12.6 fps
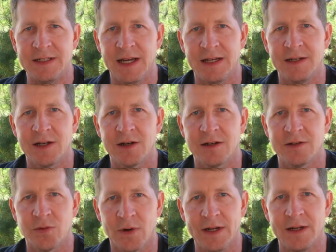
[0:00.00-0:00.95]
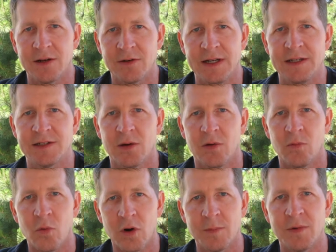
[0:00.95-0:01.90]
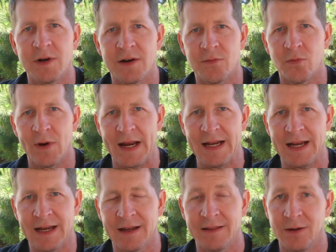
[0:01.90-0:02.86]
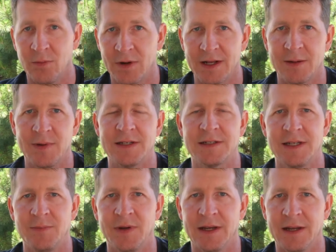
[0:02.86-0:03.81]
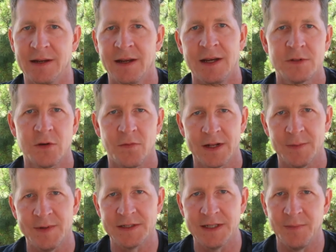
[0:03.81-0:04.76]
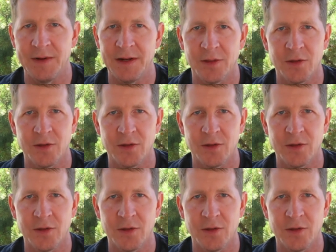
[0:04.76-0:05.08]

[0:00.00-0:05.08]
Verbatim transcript: 10 to 20 degrees warmer of rating than what I'm going to be sleeping in. So if I'm going to be sleeping in